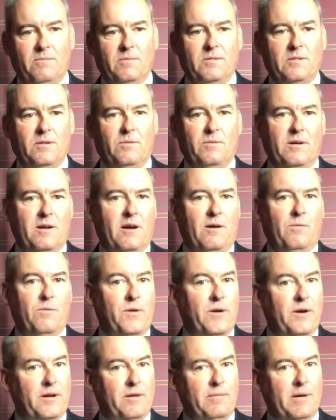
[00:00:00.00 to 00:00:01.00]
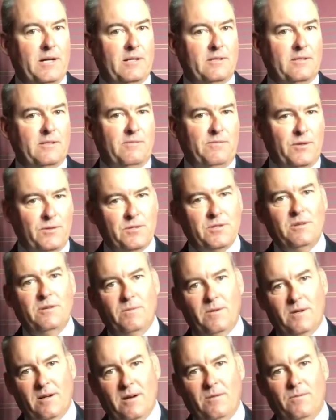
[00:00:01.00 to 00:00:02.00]
So we're not worried about the future.
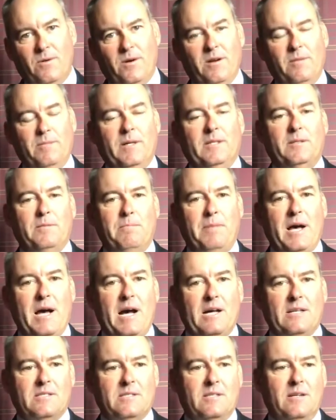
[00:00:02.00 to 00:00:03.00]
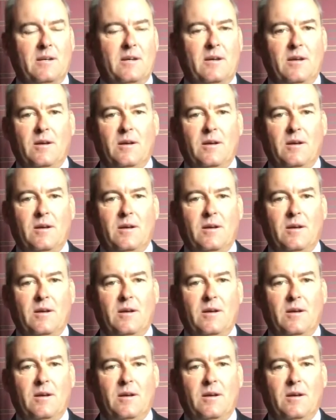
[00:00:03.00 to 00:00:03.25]
We're not worried about the past.